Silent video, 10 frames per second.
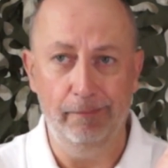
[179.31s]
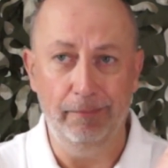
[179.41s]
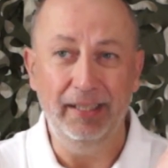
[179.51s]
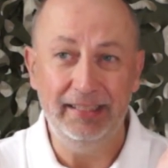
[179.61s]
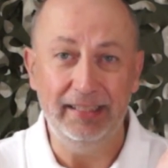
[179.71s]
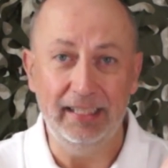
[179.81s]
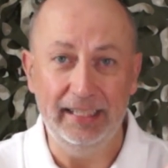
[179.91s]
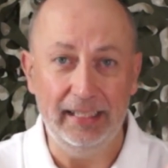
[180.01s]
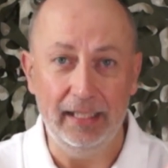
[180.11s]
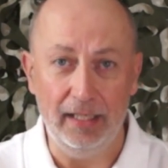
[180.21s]

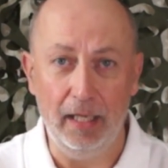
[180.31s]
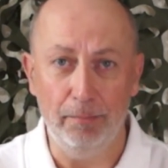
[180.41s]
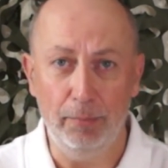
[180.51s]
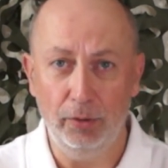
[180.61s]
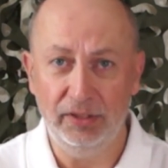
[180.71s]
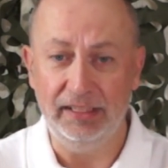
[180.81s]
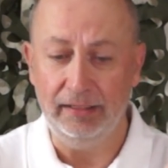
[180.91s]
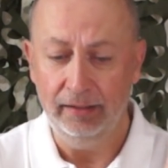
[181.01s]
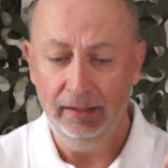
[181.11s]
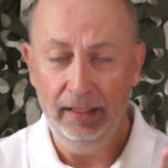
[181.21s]
basically an
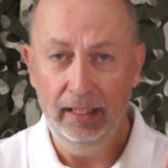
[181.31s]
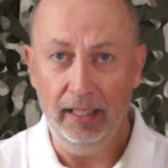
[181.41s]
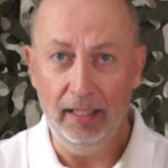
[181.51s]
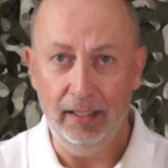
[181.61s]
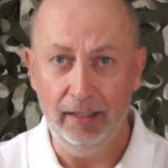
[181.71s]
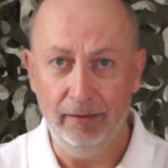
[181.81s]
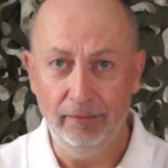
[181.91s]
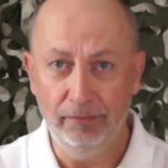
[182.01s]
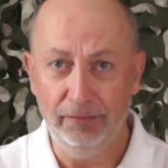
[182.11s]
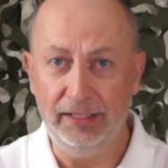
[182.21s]
unboxing
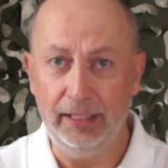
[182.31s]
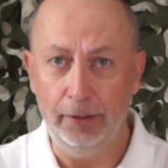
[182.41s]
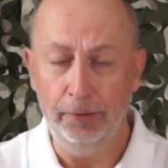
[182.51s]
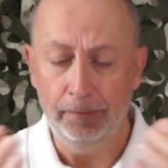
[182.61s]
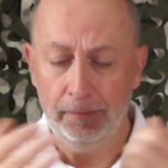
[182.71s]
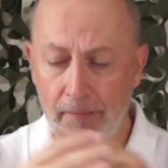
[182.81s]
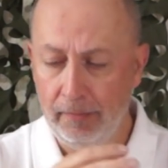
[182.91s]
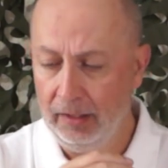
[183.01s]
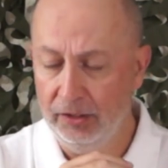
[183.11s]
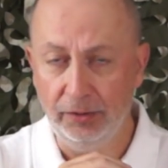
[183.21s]
video.
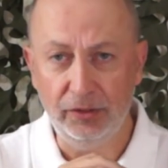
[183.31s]
So